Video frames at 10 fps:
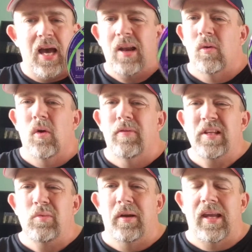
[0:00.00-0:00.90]
I don't know if
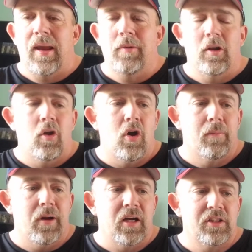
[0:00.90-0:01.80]
this one came in a long
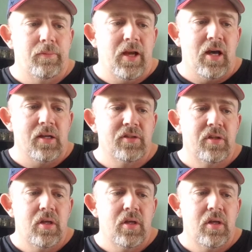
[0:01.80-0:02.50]
box, to be honest.